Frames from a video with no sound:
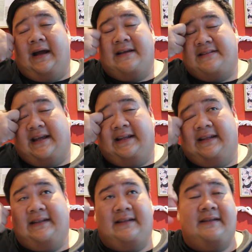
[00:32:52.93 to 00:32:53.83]
a side
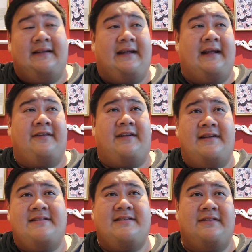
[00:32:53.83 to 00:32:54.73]

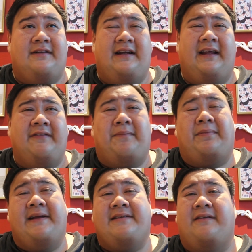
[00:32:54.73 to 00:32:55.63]
entrance. So I give the
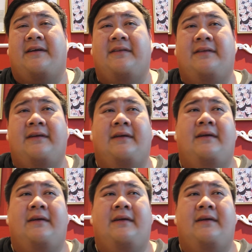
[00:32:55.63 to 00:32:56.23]
place around